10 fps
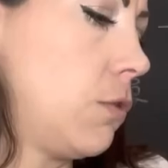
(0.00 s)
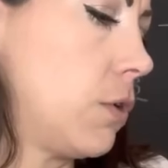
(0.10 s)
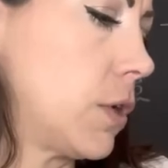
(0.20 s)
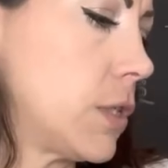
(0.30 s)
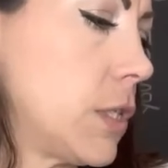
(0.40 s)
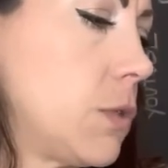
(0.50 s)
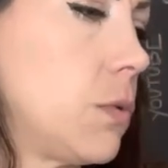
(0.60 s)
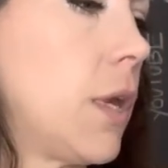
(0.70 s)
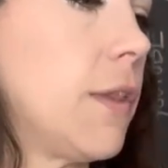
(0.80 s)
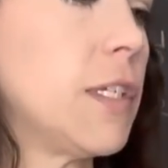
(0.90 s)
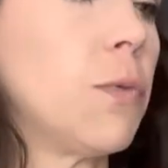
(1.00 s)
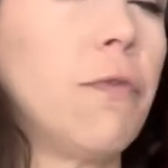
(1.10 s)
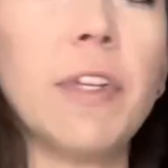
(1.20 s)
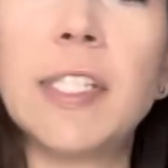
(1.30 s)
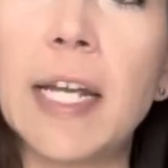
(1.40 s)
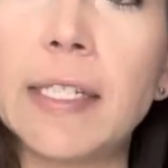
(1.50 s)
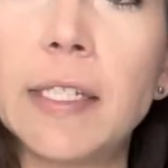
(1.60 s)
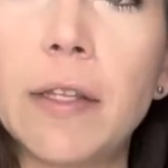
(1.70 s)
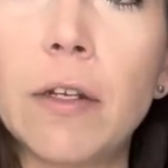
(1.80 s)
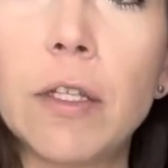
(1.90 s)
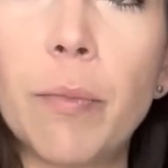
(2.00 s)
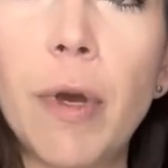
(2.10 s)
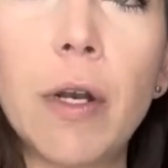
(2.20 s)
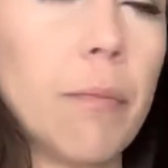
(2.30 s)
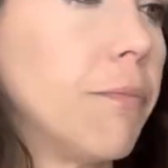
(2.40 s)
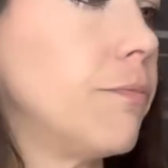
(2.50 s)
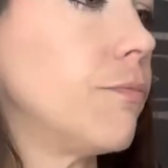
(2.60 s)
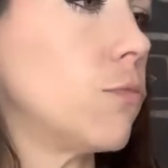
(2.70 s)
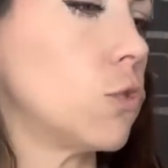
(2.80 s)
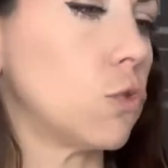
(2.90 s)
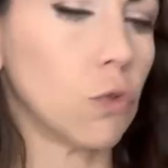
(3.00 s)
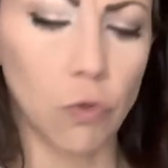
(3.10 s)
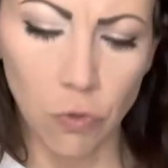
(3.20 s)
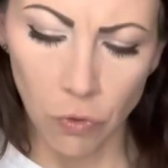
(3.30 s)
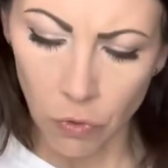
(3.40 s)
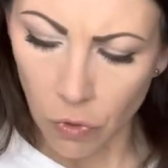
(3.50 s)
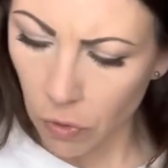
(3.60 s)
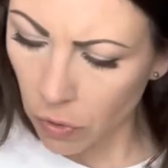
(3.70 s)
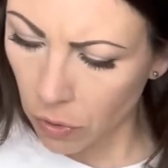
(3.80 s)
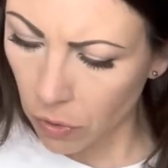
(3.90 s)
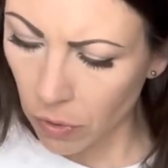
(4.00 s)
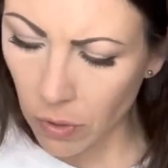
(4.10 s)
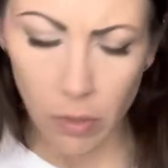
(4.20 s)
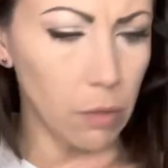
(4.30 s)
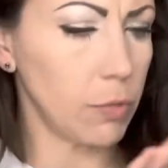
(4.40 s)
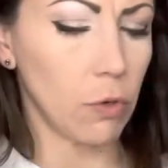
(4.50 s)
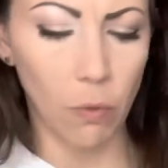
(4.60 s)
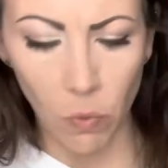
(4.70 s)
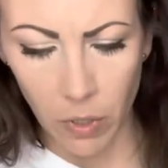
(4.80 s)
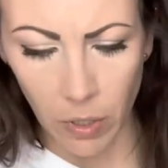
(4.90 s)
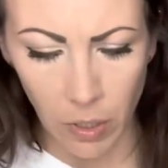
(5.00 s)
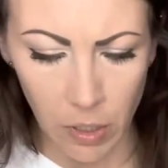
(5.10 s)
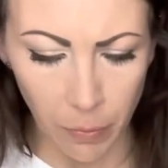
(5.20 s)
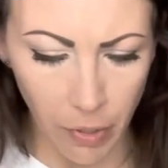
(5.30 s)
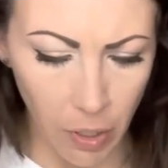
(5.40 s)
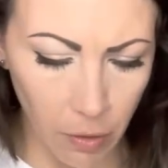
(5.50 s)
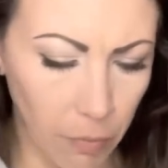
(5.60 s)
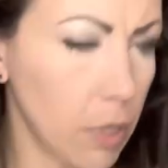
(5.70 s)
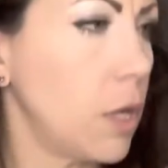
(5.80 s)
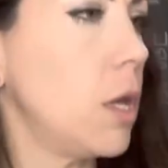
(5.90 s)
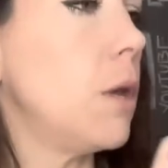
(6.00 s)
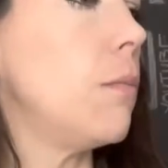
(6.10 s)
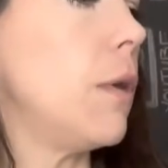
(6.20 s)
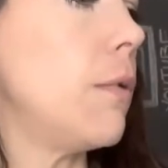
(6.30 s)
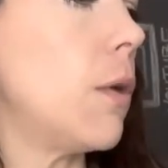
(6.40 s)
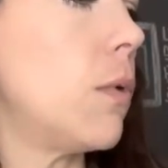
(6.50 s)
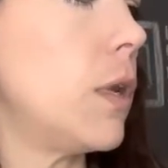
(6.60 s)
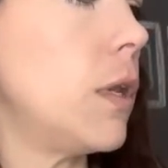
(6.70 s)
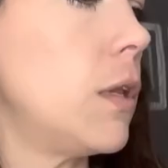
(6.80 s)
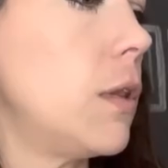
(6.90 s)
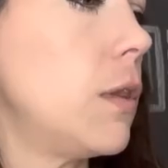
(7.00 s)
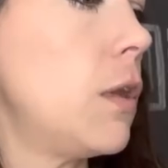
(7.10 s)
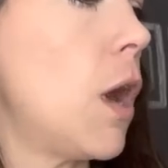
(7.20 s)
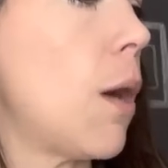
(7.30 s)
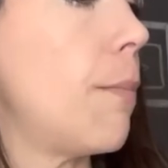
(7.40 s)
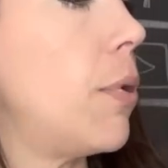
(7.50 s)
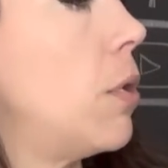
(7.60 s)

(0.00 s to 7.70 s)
This one fits nicely there at the bottom. But do I want it at the bottom? Maybe I want it at the top.